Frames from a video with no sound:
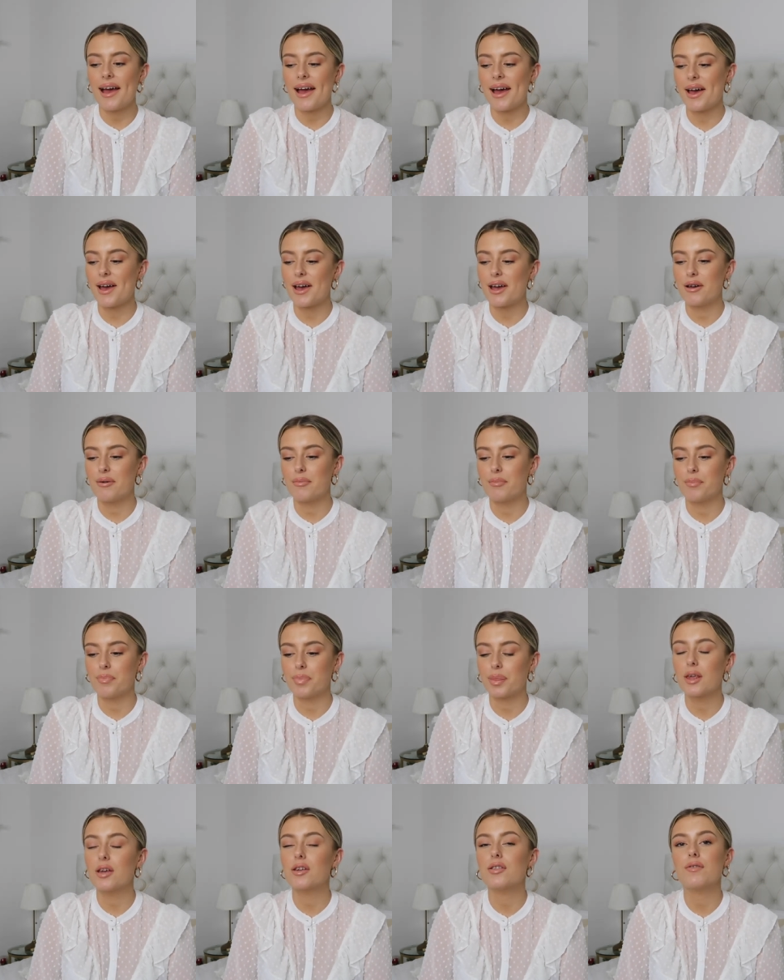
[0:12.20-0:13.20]
Um
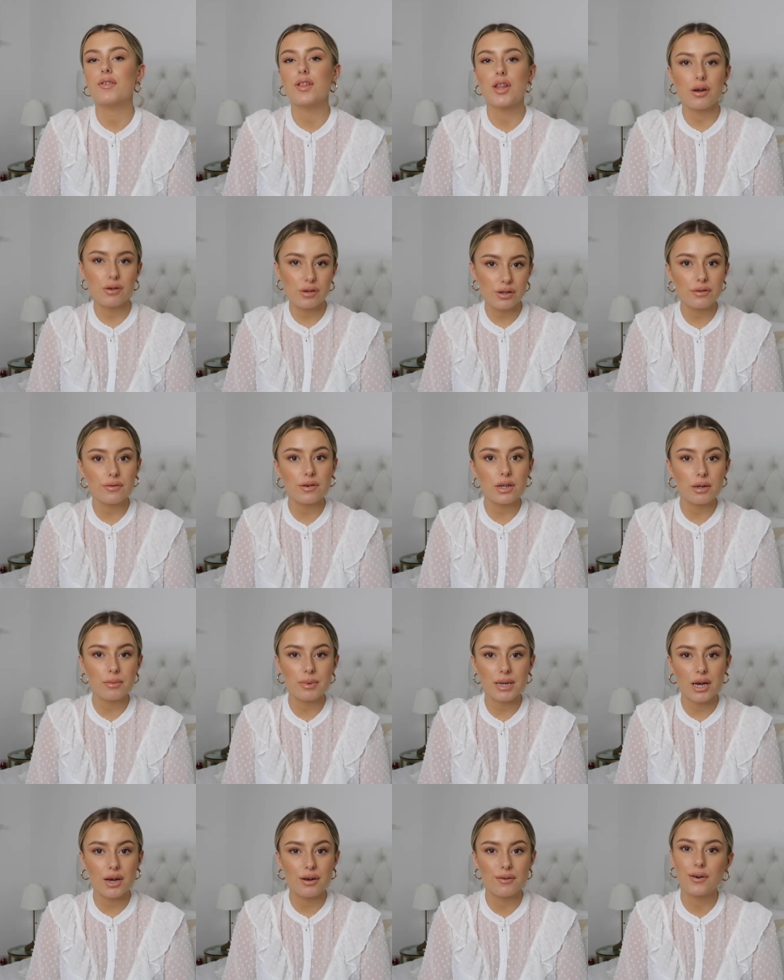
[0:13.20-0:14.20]
for those who follow
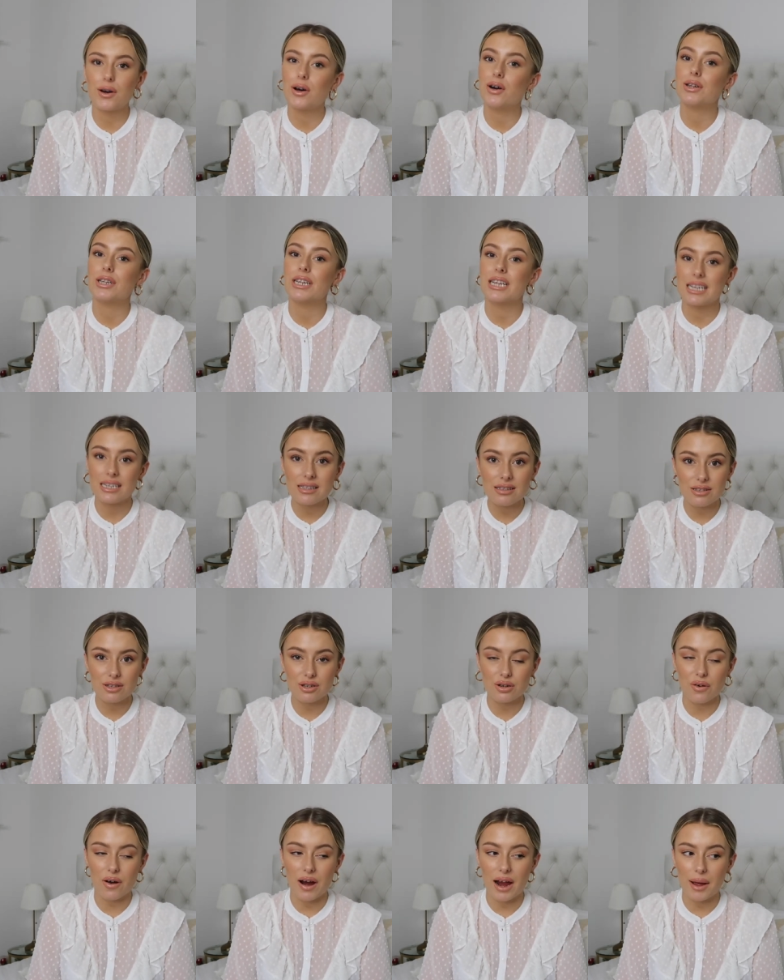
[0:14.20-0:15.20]
me over on
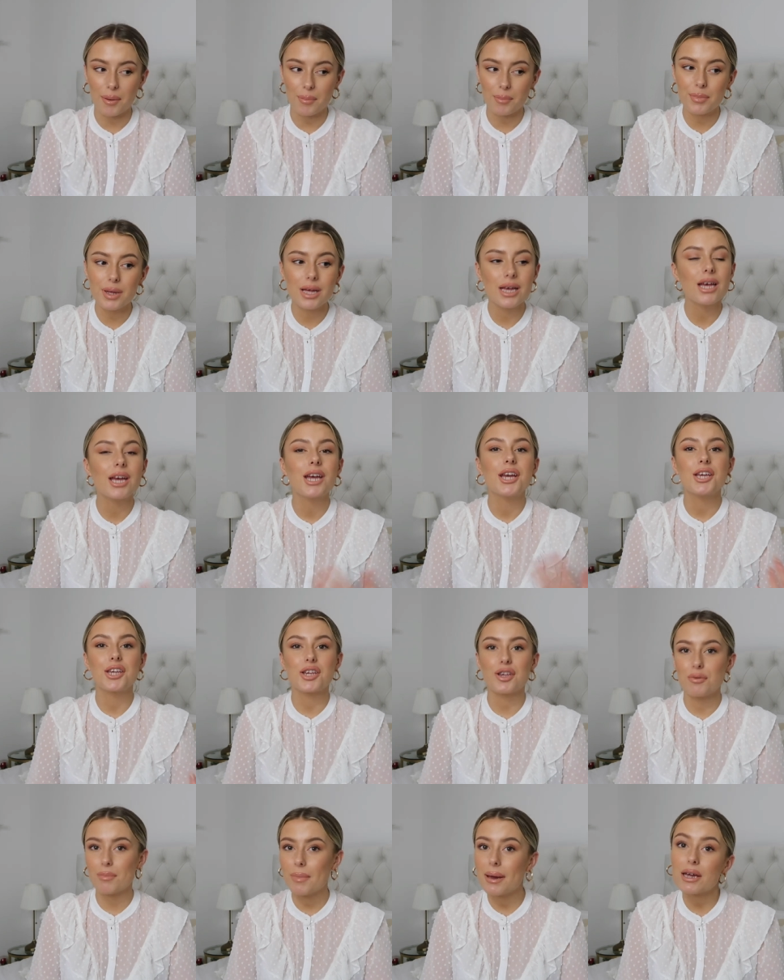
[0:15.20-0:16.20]
Instagram,
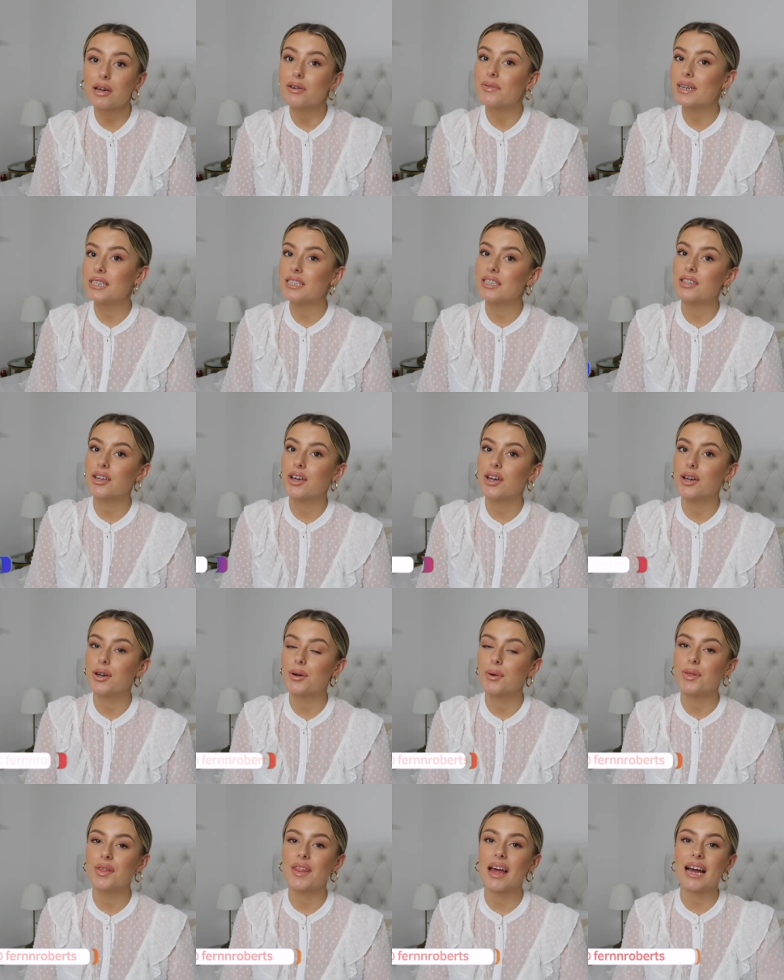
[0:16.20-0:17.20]
you may already
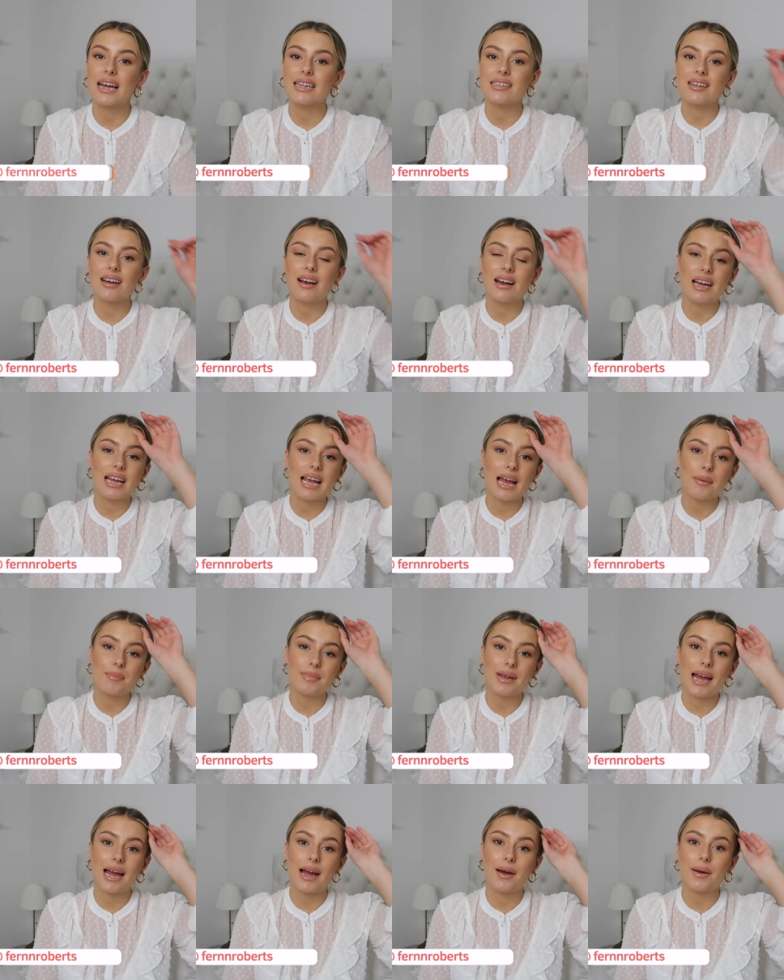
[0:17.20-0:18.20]
know that I am
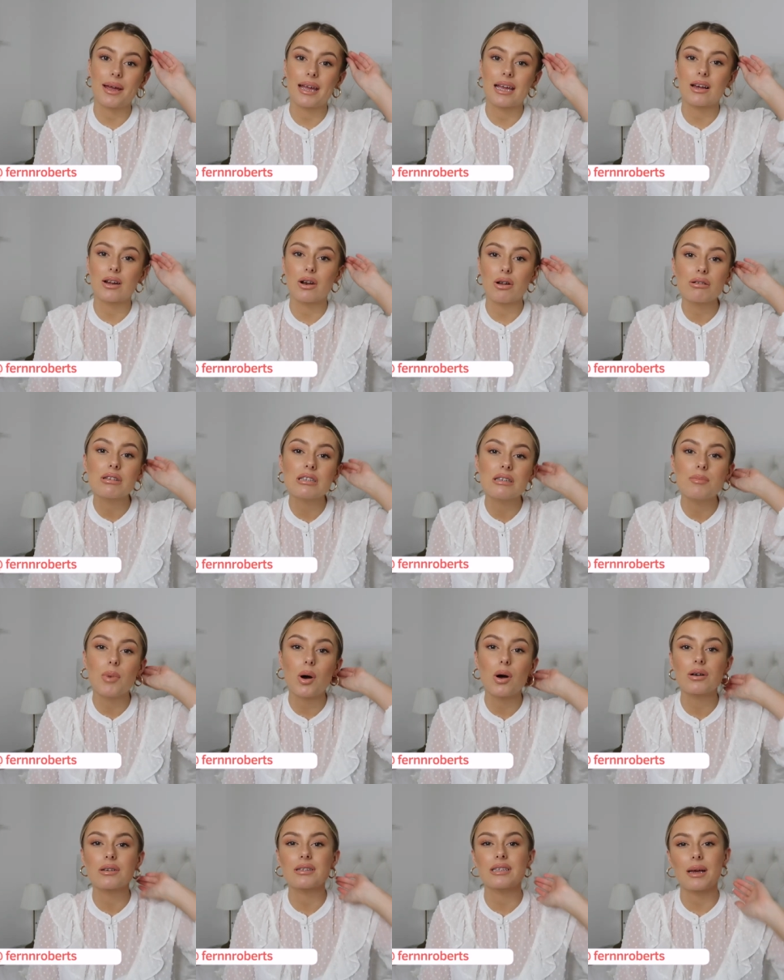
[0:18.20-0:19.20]
now a
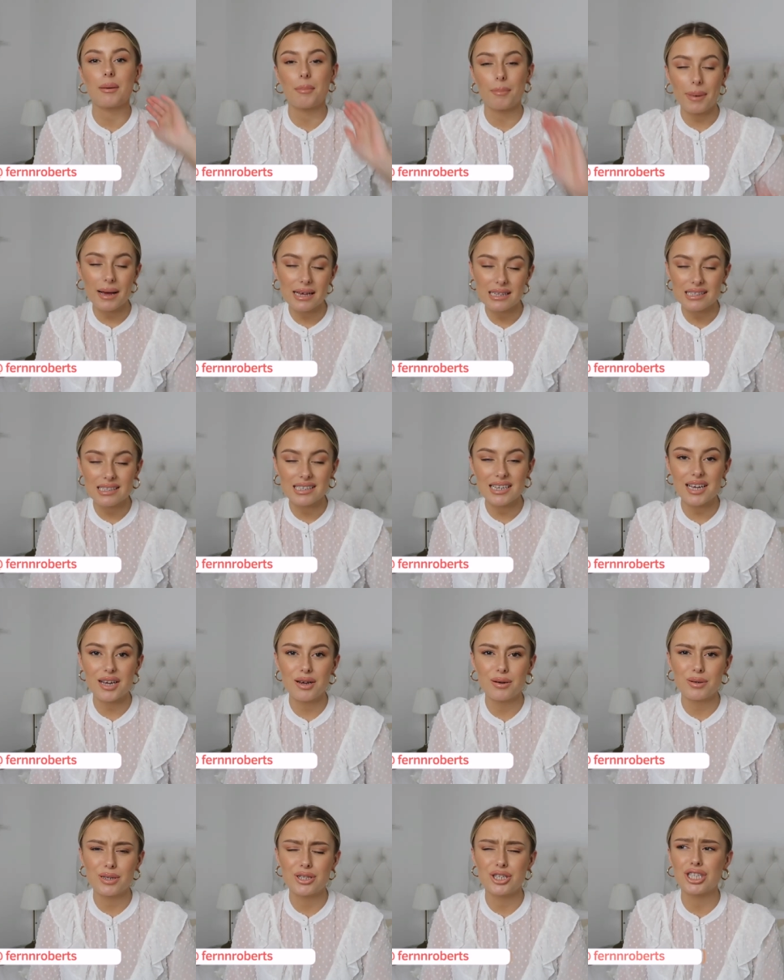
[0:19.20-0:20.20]
Glossybox
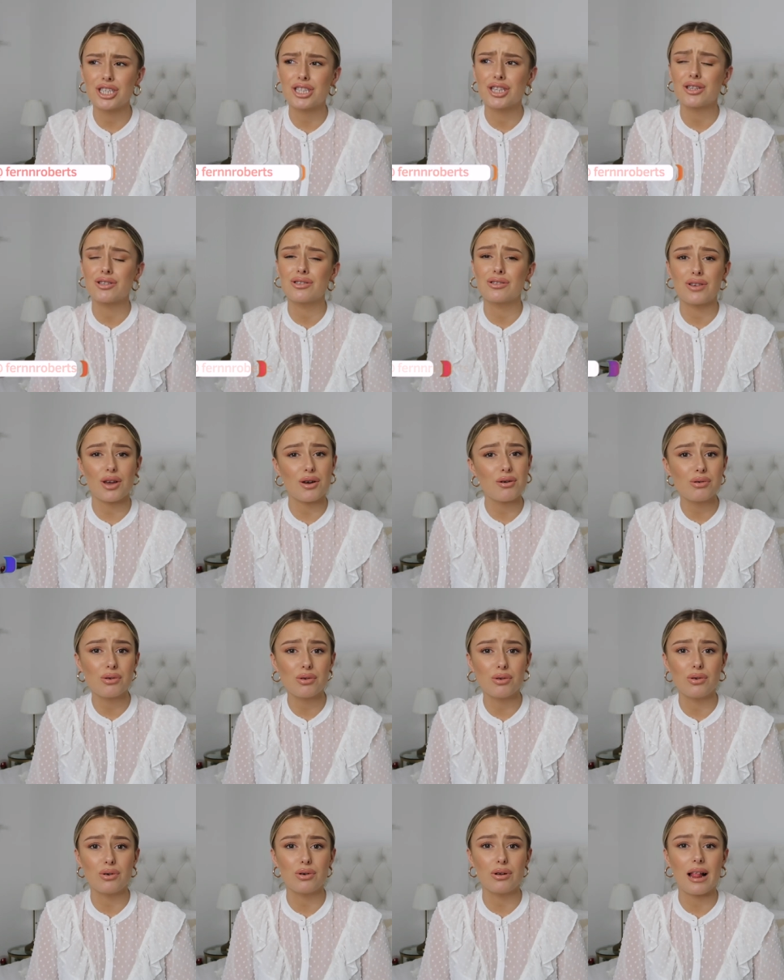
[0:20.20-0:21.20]
ambassador, which is so
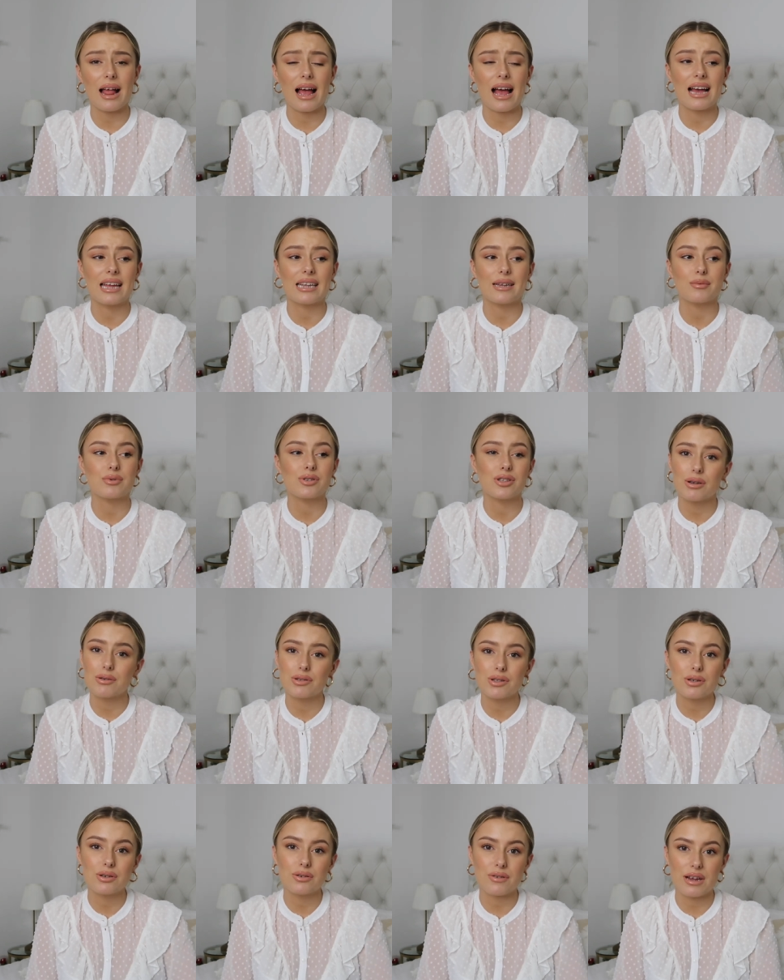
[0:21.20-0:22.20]
cool, and I'm so
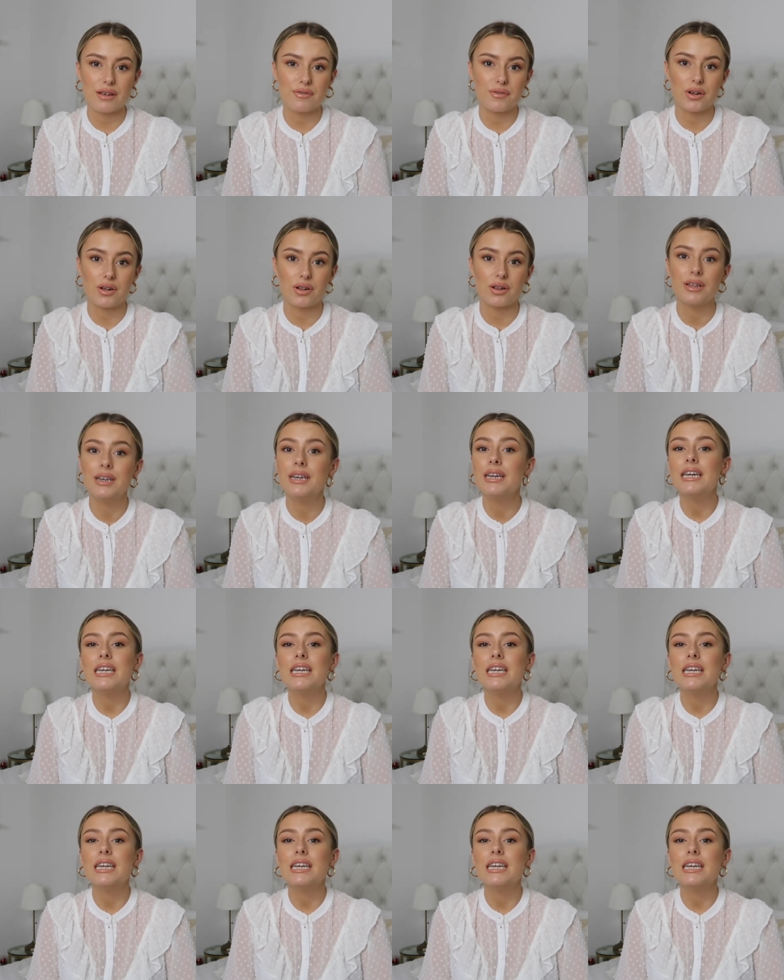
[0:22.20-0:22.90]
so grateful